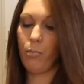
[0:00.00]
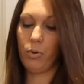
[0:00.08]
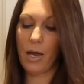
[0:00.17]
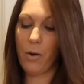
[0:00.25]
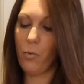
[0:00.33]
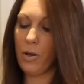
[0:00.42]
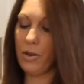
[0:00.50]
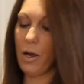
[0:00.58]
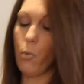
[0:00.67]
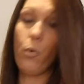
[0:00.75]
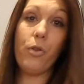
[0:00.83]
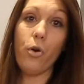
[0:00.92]
play with
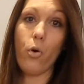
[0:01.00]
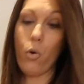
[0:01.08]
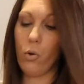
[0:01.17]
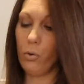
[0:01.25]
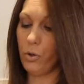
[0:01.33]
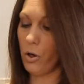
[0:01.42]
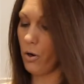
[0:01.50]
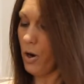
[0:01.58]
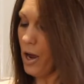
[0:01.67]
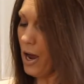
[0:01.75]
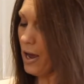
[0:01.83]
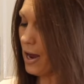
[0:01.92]
it when they're older.
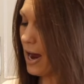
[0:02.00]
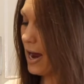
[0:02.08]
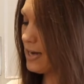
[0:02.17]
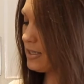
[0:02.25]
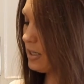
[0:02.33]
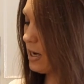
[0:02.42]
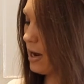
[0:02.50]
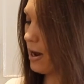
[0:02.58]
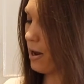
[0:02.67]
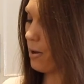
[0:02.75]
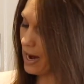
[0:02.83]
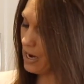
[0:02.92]
It has
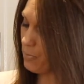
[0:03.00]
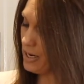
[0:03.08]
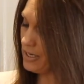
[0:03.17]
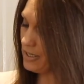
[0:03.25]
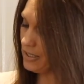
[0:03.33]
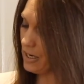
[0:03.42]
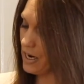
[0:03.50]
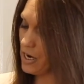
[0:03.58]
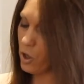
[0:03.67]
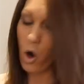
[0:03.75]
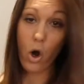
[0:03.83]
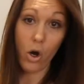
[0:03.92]
the
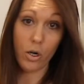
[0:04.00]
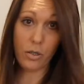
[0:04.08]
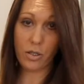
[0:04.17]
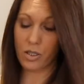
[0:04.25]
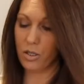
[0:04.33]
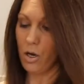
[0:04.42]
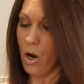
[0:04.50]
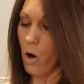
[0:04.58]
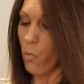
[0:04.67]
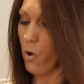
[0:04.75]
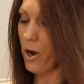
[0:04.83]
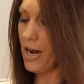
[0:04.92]
ABC cards
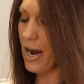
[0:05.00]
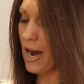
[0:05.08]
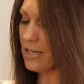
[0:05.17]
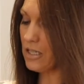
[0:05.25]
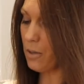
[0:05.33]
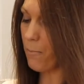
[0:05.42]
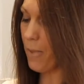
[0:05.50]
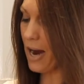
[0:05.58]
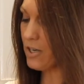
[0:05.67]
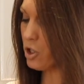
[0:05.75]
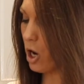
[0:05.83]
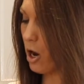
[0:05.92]
where he has to
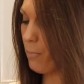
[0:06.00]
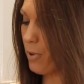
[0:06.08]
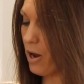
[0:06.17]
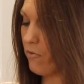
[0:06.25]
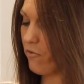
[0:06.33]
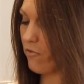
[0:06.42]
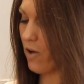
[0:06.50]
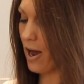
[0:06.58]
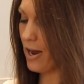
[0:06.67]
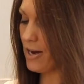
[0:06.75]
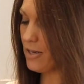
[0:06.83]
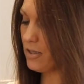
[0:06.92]
match up and
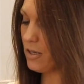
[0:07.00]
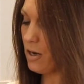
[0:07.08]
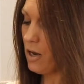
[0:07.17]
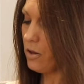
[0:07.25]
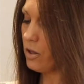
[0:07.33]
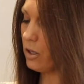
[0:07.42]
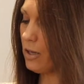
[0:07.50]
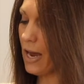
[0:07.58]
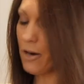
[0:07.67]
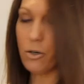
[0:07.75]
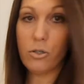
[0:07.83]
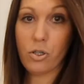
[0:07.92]
find the
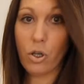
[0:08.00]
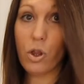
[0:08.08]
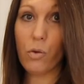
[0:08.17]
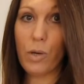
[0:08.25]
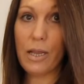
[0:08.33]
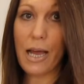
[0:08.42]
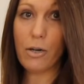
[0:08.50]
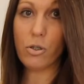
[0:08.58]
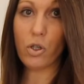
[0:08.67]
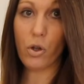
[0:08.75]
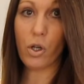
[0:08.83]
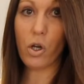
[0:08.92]
letters, the 3
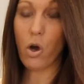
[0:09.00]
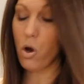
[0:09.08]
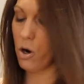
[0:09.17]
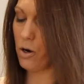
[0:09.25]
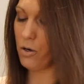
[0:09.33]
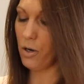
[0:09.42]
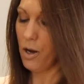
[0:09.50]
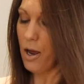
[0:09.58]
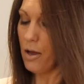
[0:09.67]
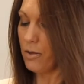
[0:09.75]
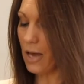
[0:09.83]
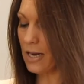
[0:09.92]
letters on the card.
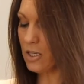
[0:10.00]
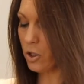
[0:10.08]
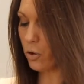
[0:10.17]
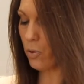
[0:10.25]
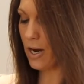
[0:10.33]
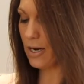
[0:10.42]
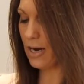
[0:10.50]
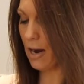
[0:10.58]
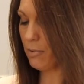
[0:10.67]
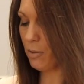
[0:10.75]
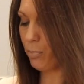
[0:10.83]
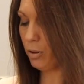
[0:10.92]
That's a great
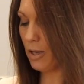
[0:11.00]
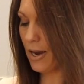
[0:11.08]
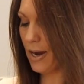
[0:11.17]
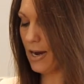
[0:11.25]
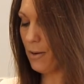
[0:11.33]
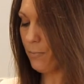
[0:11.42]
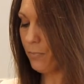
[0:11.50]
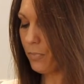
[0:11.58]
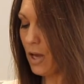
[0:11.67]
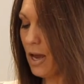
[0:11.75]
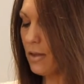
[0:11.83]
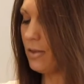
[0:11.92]
game to play.
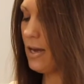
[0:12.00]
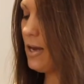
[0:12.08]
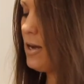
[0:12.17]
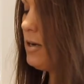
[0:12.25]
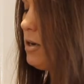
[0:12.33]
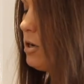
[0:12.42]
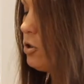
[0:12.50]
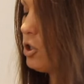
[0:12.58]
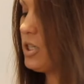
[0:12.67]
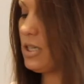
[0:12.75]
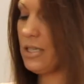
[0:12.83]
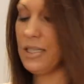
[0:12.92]
Then
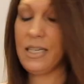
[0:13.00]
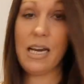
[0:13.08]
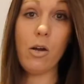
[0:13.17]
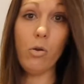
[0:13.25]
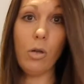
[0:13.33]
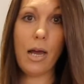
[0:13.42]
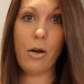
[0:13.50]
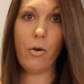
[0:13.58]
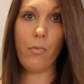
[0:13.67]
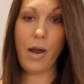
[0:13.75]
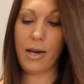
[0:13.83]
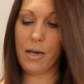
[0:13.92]
just single
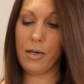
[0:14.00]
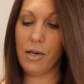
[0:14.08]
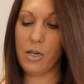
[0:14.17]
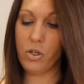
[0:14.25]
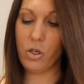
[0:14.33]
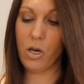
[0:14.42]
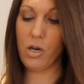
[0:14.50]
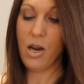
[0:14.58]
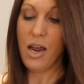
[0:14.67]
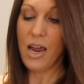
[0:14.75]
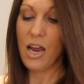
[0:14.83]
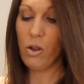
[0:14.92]
letter recognition.
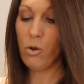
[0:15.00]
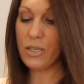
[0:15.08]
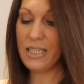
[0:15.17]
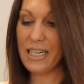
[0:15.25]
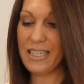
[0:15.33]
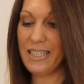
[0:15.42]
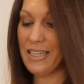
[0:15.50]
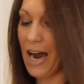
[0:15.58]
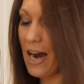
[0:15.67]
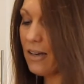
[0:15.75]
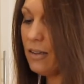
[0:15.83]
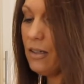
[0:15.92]
It looks
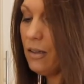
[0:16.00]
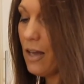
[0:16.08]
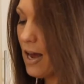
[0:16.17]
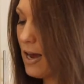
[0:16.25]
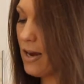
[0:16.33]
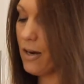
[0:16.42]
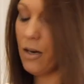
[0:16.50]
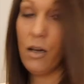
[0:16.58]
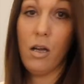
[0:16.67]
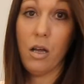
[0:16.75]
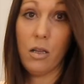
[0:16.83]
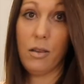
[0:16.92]
exactly like
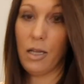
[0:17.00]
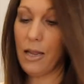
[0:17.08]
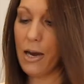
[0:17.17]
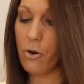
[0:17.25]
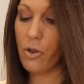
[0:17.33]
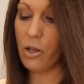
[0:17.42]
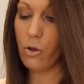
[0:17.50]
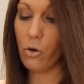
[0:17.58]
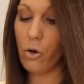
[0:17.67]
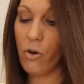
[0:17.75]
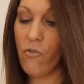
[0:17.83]
the letter that they're going